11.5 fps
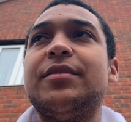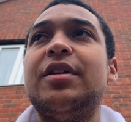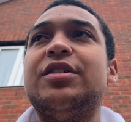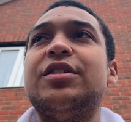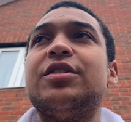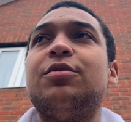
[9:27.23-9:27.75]

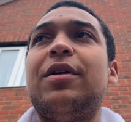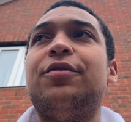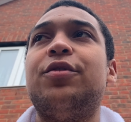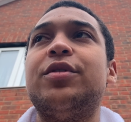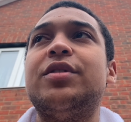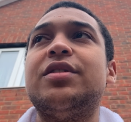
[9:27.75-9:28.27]
just a
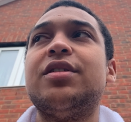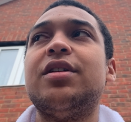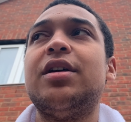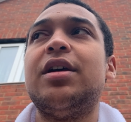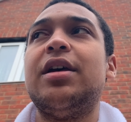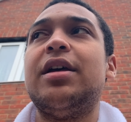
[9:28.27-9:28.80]
reference
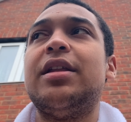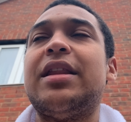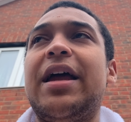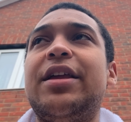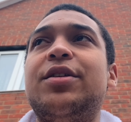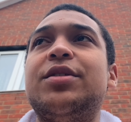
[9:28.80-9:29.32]
that
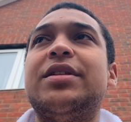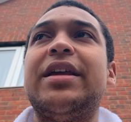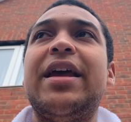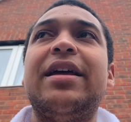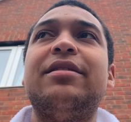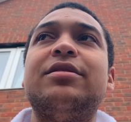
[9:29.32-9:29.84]
I used to
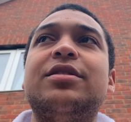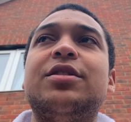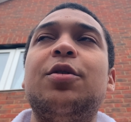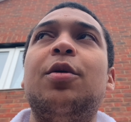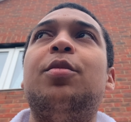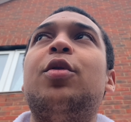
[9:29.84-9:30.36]
get
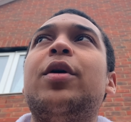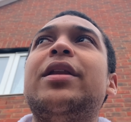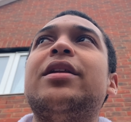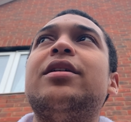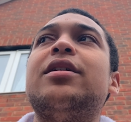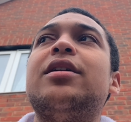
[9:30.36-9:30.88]
to a point
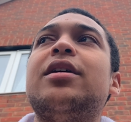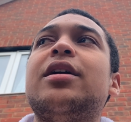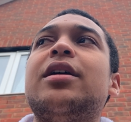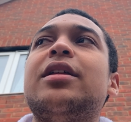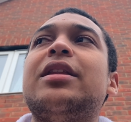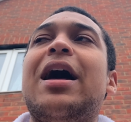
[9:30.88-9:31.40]

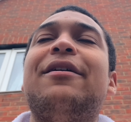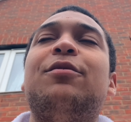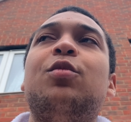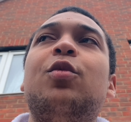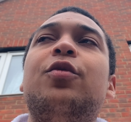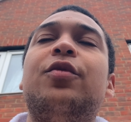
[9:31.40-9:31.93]
that
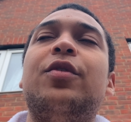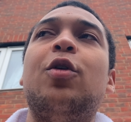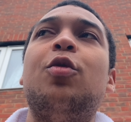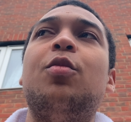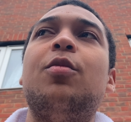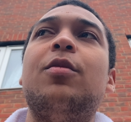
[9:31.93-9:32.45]

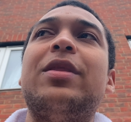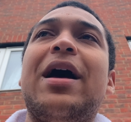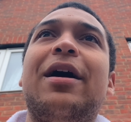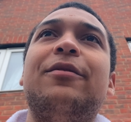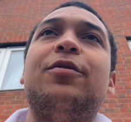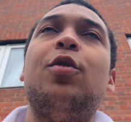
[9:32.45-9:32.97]

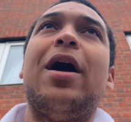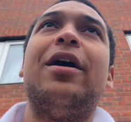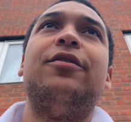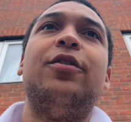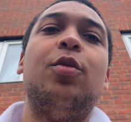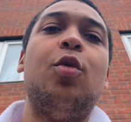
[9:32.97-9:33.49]
I thought I'd
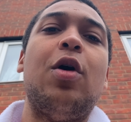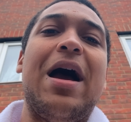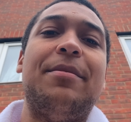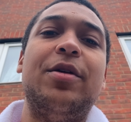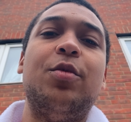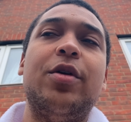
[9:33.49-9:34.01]
feel more
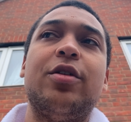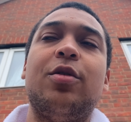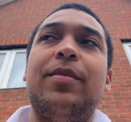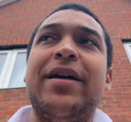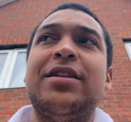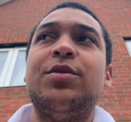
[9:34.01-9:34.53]
happy with
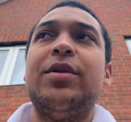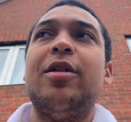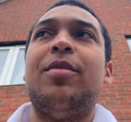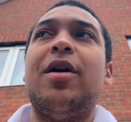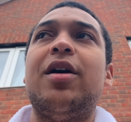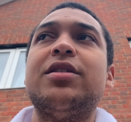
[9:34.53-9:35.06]
compared to in the
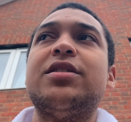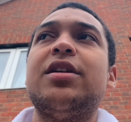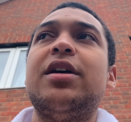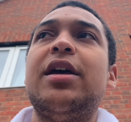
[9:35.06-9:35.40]
past.